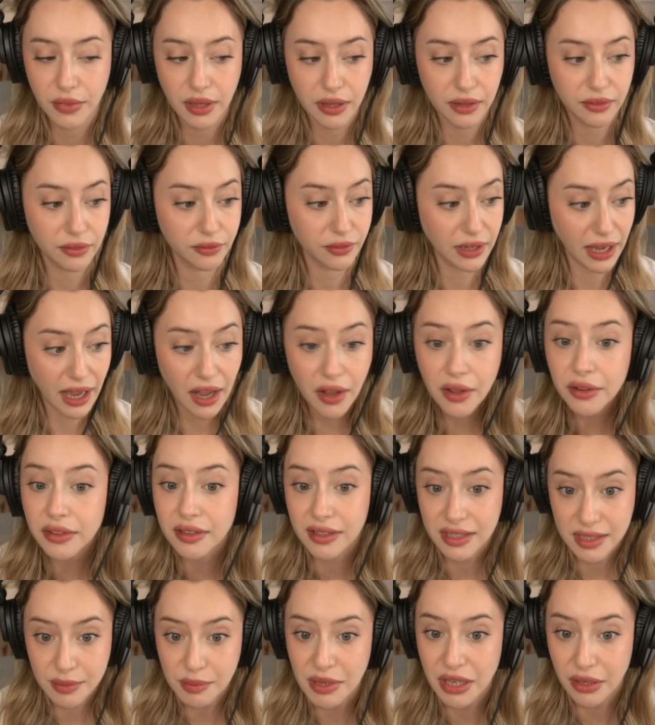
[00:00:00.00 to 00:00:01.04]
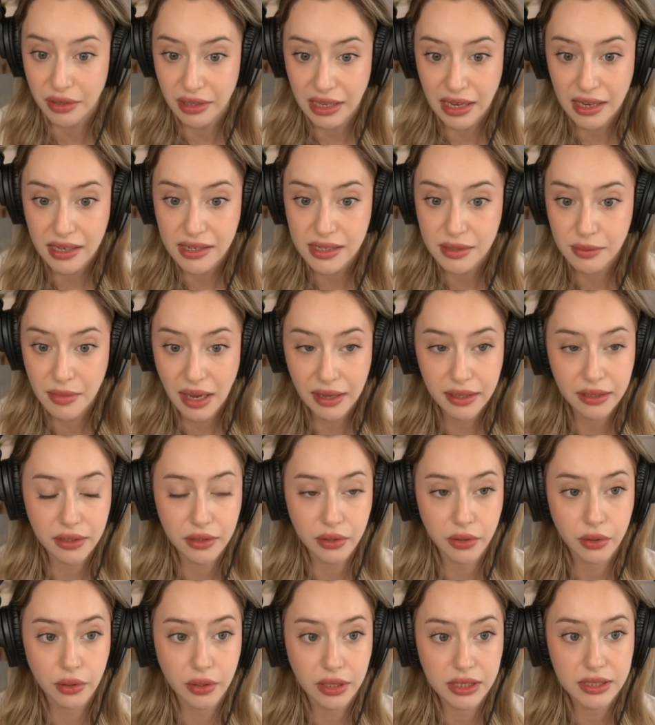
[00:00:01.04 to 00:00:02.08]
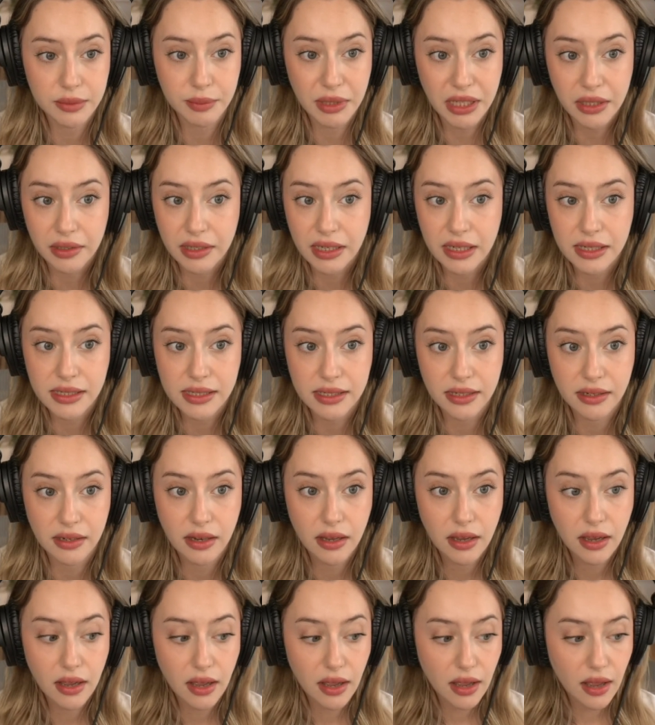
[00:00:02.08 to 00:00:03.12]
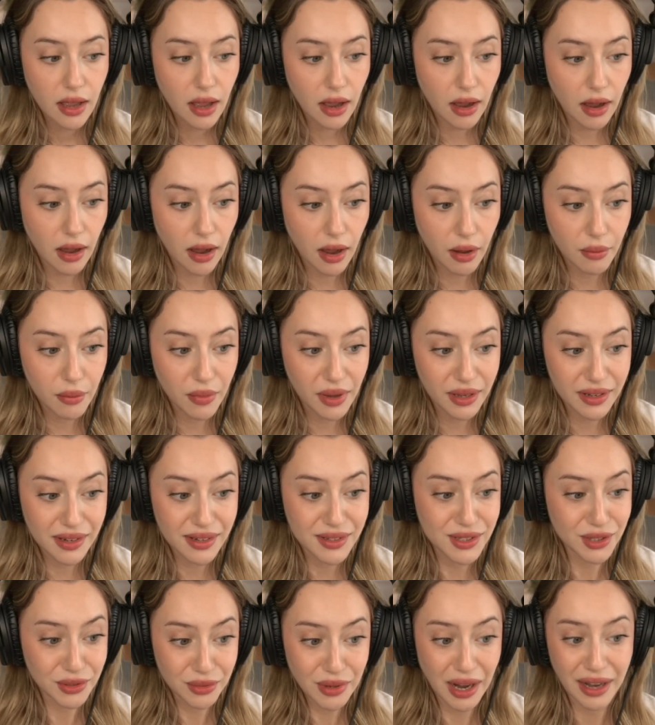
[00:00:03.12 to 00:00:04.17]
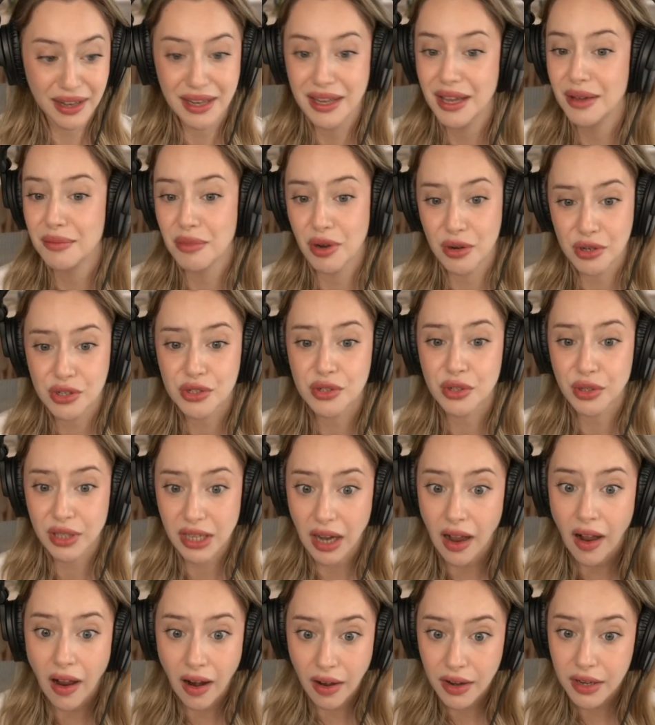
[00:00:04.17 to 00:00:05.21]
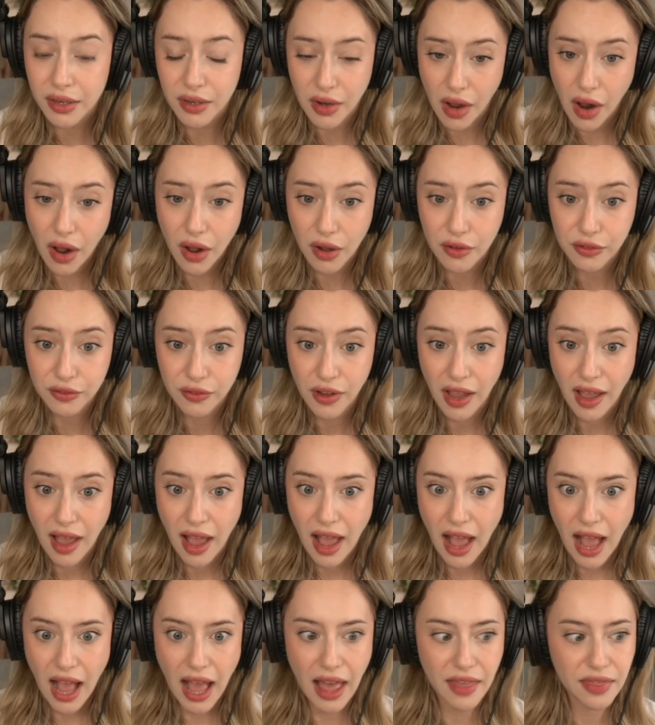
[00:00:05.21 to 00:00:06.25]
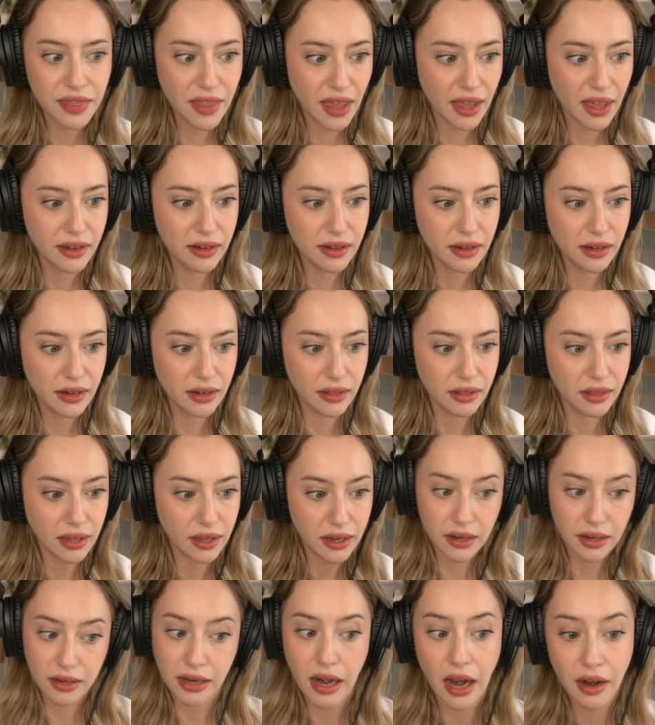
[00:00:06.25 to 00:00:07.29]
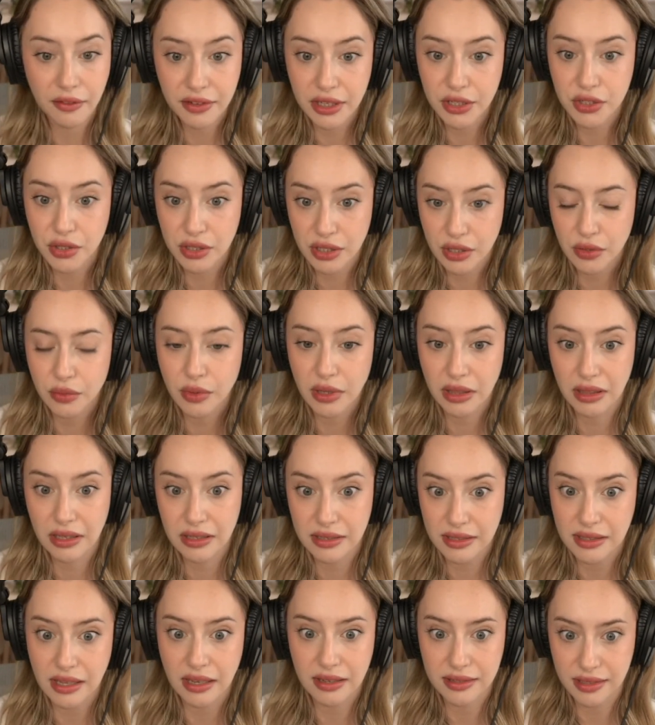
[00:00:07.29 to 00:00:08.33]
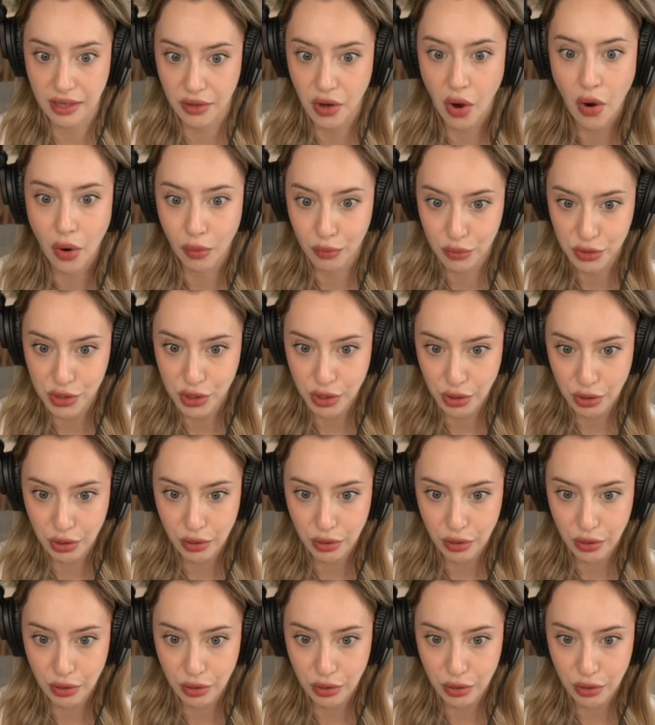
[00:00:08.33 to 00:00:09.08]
health experience, medical experience, and it's already emotionally hard enough, and then they are having to deal with these things at home too.